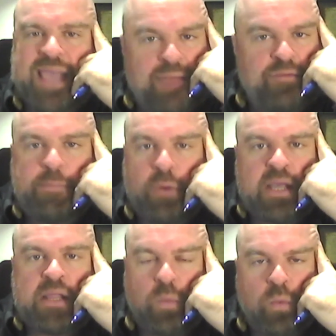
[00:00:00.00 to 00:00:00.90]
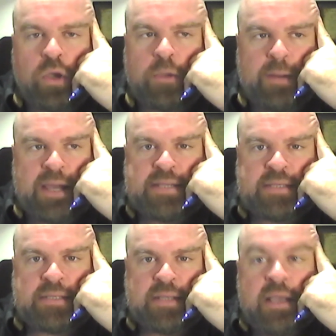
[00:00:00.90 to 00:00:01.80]
everybody in the
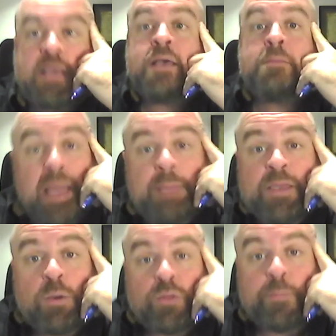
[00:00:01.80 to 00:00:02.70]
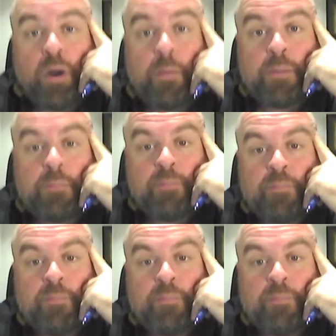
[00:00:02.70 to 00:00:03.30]
workplace, maybe you're the problem.